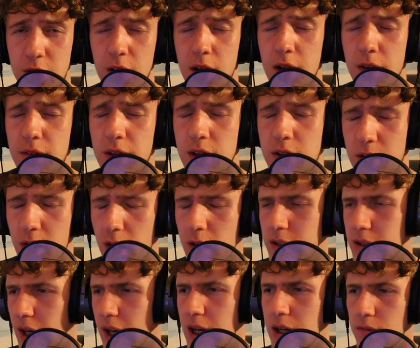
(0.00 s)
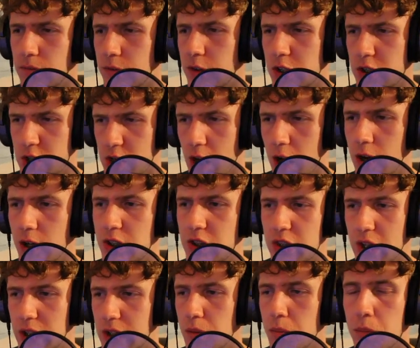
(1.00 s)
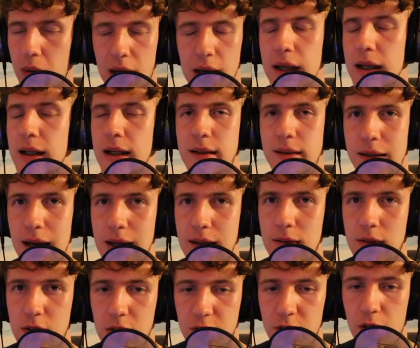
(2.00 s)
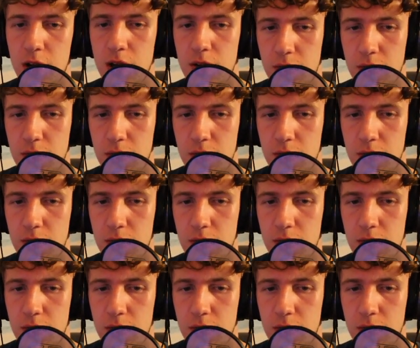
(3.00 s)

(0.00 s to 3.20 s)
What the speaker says: the third cave, the church, they completely changed the design of it,